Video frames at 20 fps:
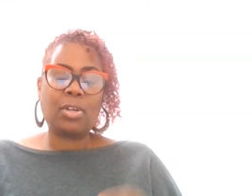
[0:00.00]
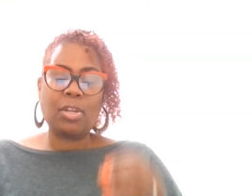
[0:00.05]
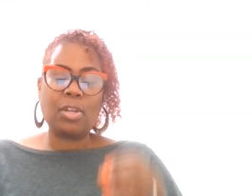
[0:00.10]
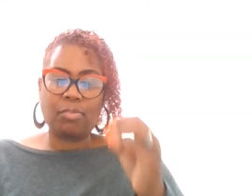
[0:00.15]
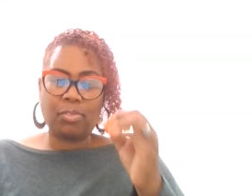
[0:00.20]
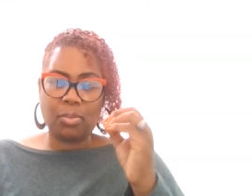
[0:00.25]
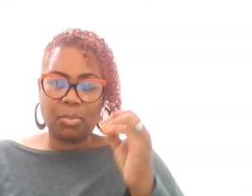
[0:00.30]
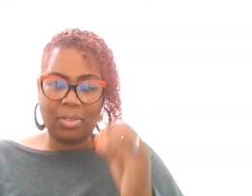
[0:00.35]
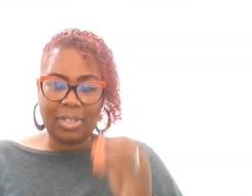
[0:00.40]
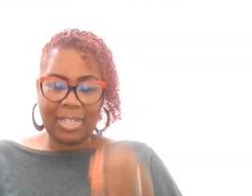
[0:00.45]

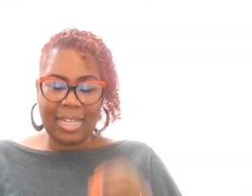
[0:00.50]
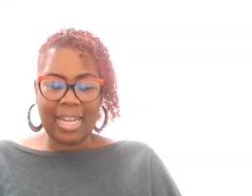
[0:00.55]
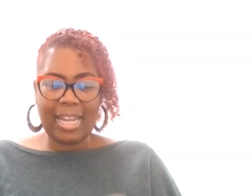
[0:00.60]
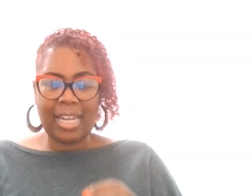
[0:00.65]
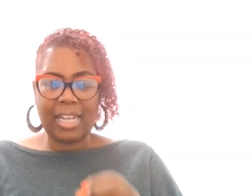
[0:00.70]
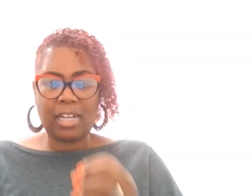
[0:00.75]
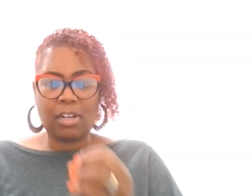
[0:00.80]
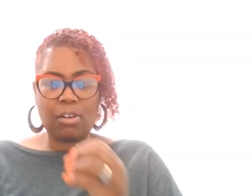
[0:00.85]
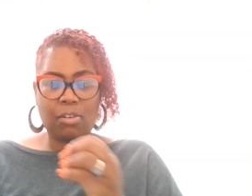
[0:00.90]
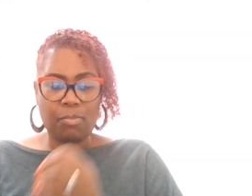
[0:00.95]
If you
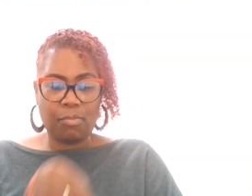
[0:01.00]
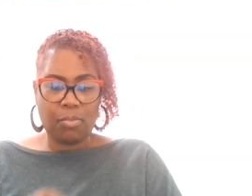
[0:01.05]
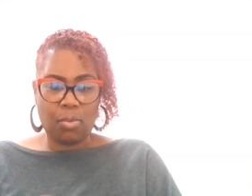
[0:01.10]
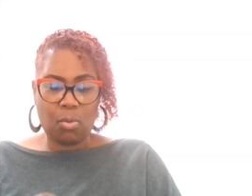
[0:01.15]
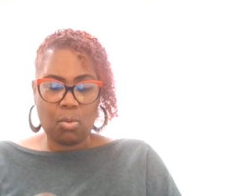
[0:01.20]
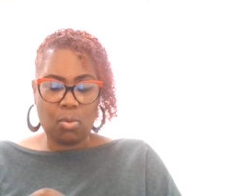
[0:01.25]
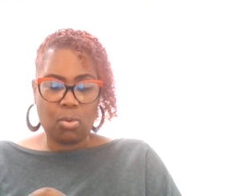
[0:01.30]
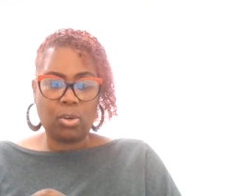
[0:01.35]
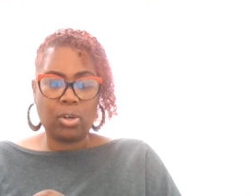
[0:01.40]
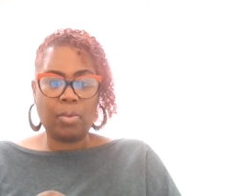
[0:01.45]
can't
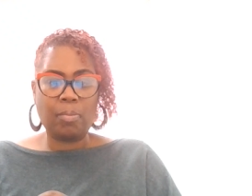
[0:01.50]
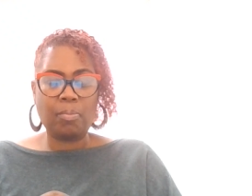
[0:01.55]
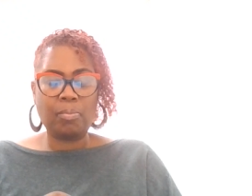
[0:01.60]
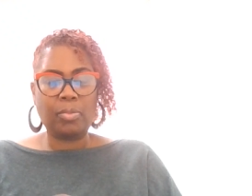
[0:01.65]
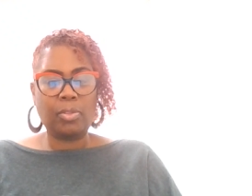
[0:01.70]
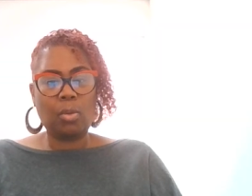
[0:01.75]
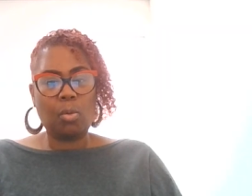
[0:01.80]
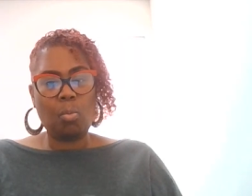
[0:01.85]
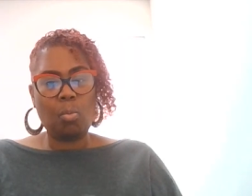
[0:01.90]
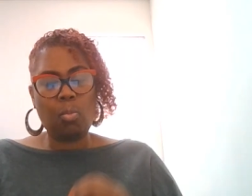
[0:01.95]
afford
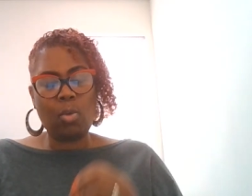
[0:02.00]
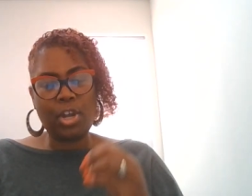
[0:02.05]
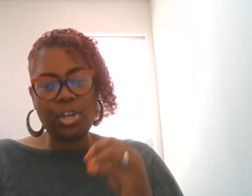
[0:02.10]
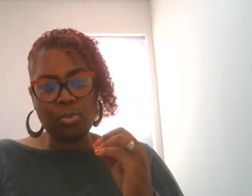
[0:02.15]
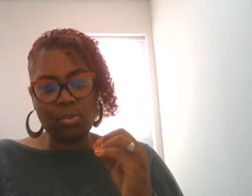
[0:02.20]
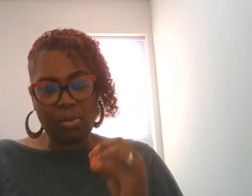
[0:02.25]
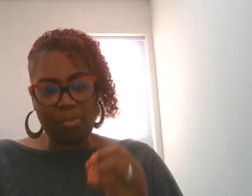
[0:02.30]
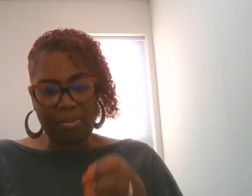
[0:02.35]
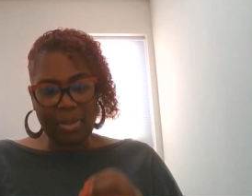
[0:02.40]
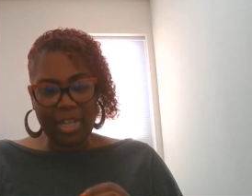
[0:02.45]
what
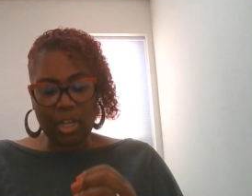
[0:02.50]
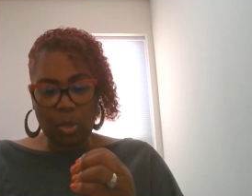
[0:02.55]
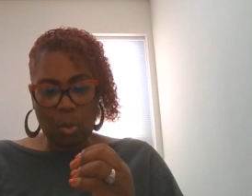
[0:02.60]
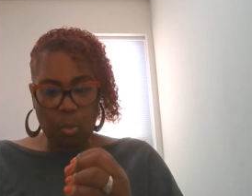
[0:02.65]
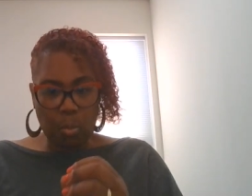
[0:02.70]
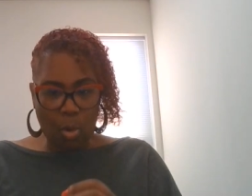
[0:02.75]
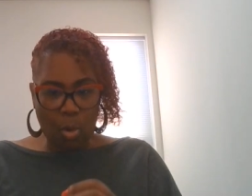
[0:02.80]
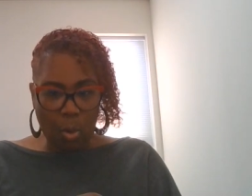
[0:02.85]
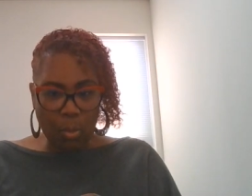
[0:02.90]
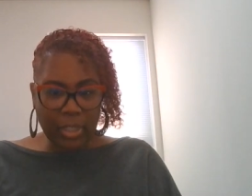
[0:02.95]
you're being
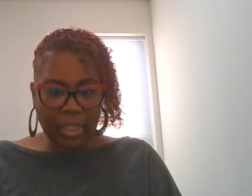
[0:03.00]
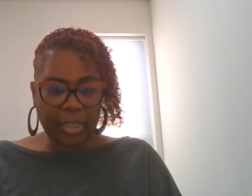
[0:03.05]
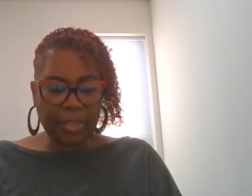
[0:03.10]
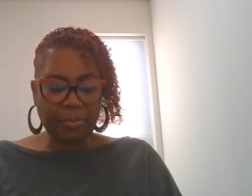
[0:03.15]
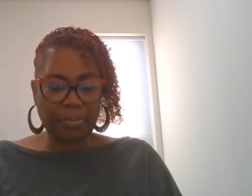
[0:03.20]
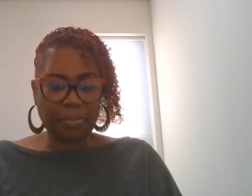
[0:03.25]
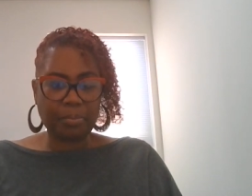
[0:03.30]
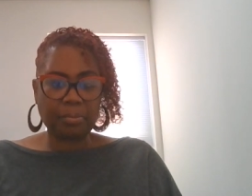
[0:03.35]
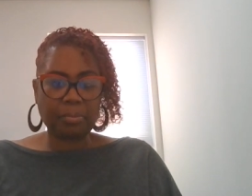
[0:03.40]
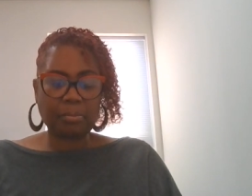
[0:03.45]

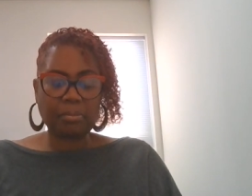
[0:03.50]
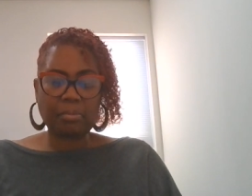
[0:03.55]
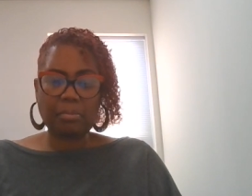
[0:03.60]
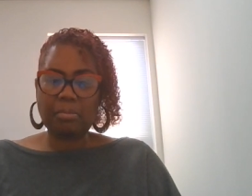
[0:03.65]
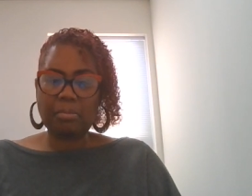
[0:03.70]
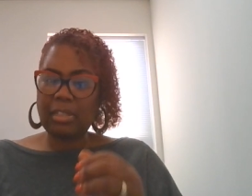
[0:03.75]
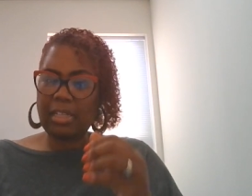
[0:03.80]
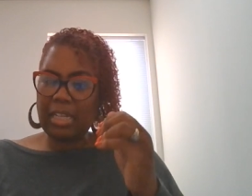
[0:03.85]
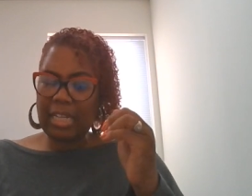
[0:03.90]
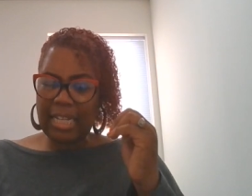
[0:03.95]
quoted,
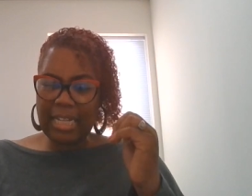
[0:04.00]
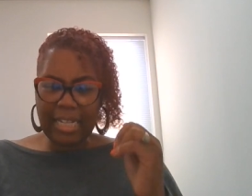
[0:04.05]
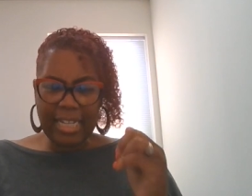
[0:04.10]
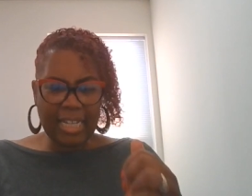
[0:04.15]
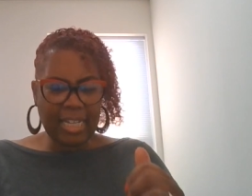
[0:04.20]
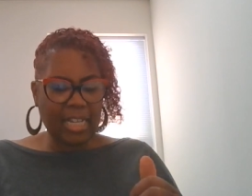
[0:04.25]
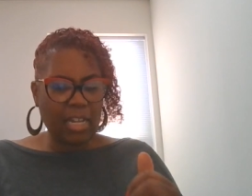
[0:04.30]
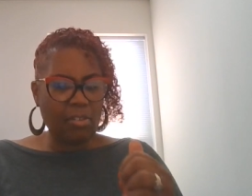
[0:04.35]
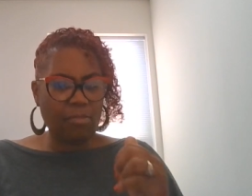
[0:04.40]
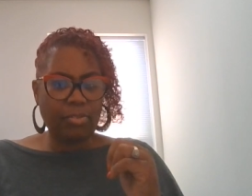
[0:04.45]

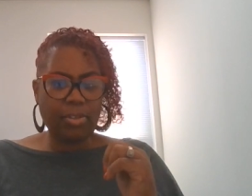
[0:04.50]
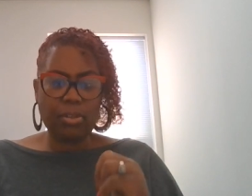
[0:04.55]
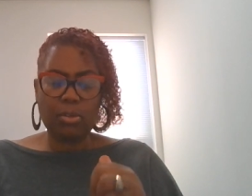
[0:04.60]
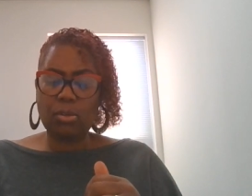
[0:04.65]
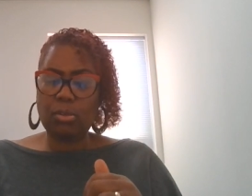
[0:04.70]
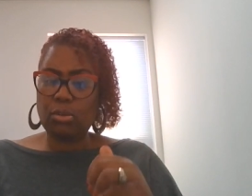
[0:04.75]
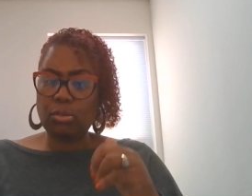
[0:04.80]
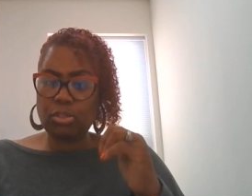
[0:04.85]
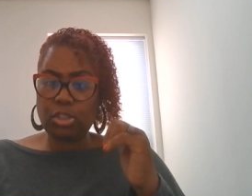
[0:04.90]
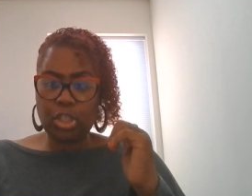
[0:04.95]
get that
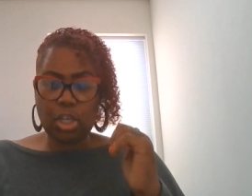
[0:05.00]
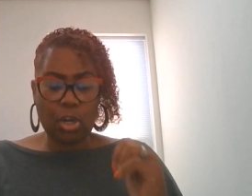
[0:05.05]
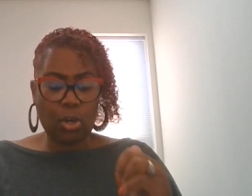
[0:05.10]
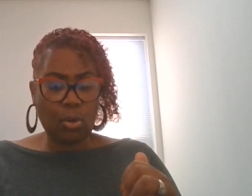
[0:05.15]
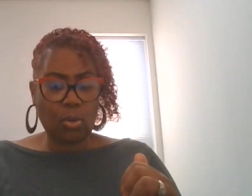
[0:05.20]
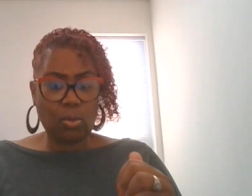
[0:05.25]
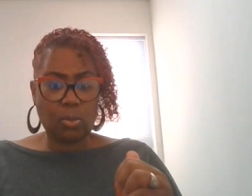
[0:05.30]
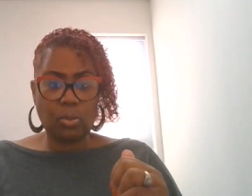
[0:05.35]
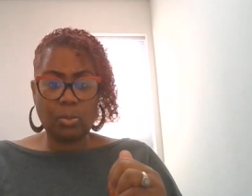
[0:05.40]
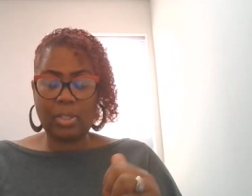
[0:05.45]
vehicle
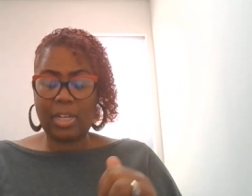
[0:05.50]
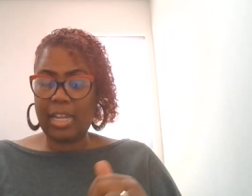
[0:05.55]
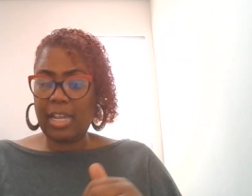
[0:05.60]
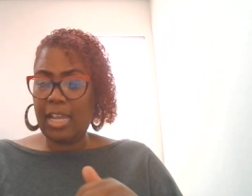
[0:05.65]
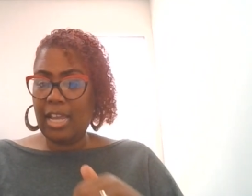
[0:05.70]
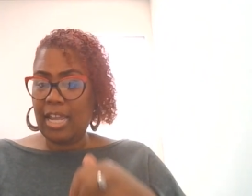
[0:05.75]
towed.